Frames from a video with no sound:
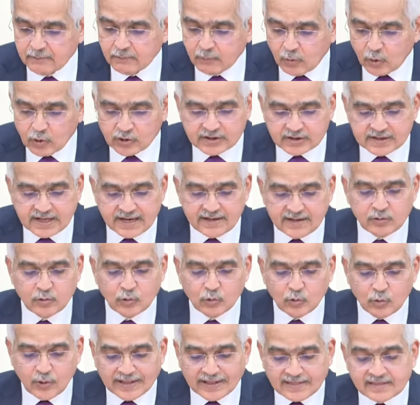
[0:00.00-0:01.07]
more than
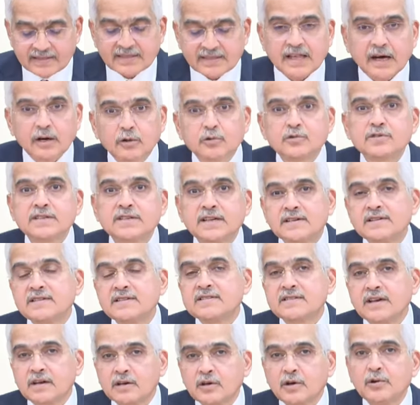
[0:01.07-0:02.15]
1000
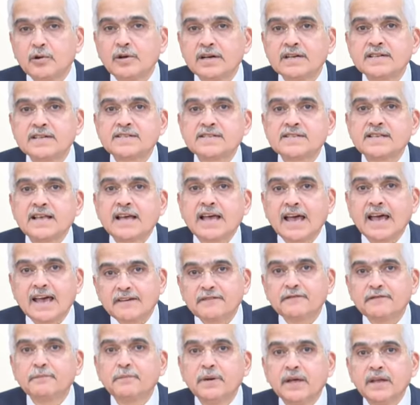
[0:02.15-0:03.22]
circulars
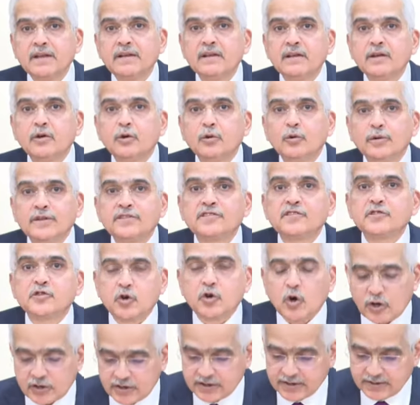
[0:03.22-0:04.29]
have been
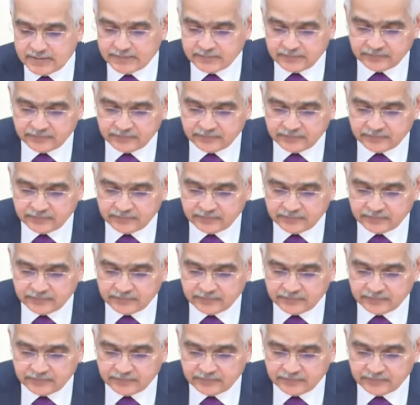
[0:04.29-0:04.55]
withdrawn.